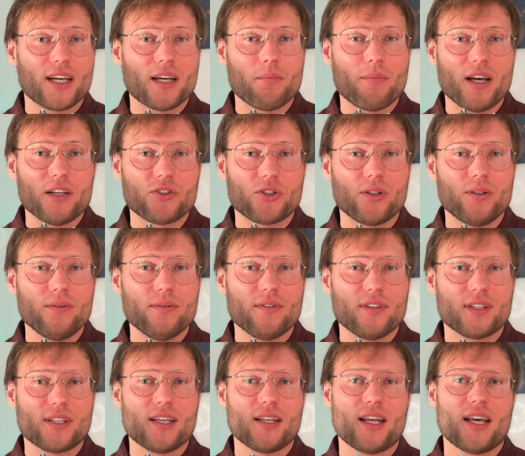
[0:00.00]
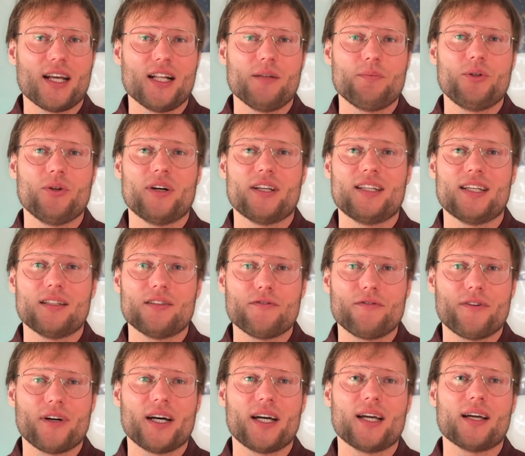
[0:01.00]
measure that can help you
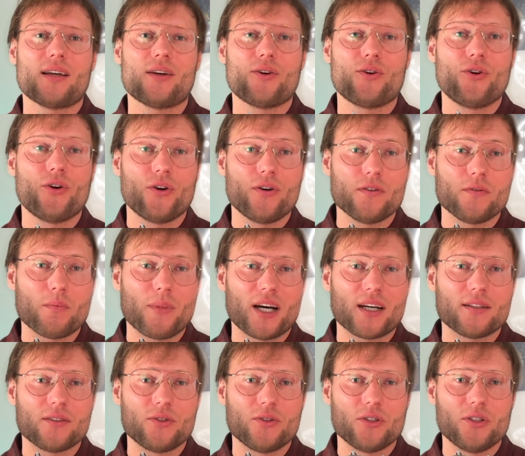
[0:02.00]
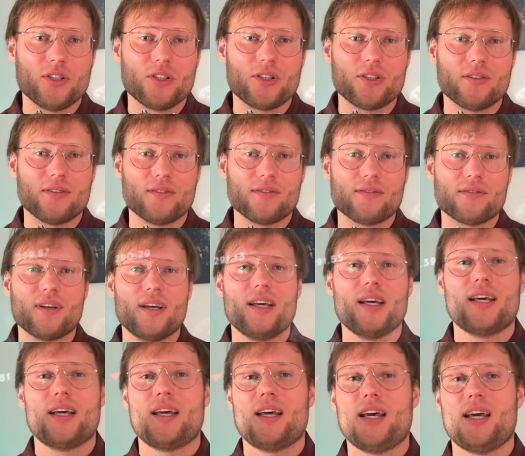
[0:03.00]
identify current market conditions
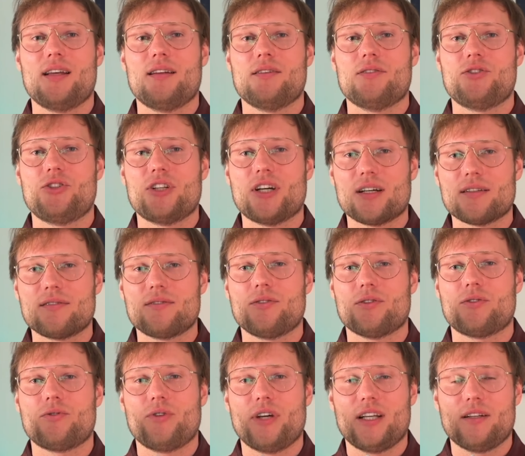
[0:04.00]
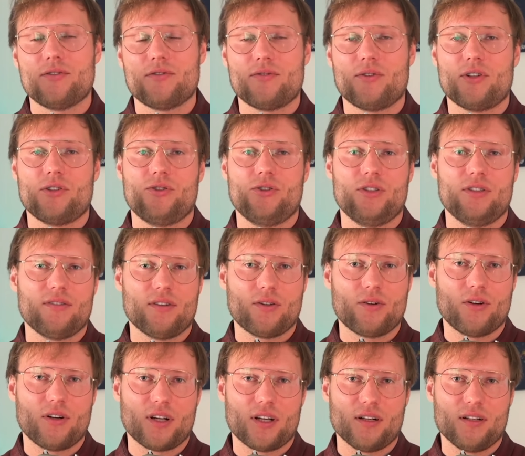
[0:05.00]
and adjust your trading strategies
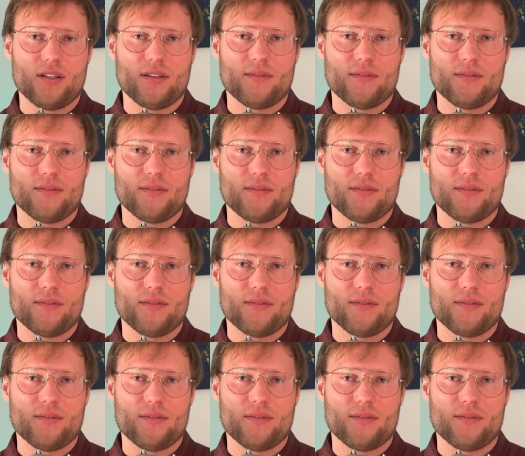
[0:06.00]
accordingly.